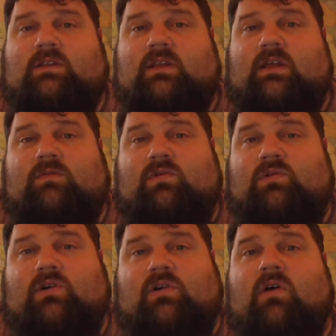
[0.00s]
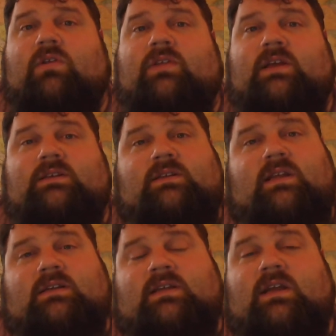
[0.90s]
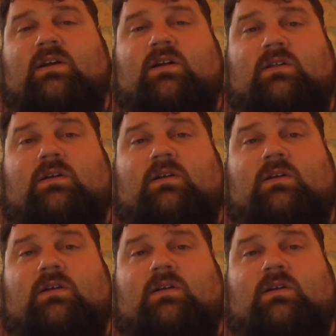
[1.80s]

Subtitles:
If you learn all the things that they say you're going to